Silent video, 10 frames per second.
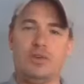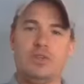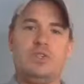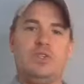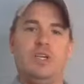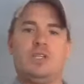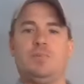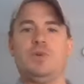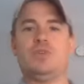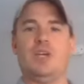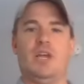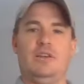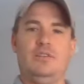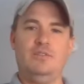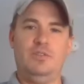6%,
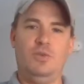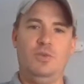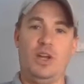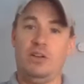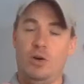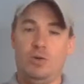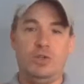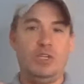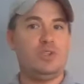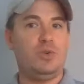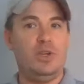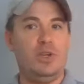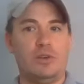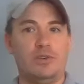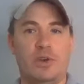when only 2
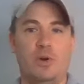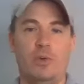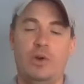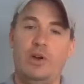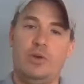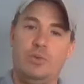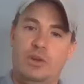years ago,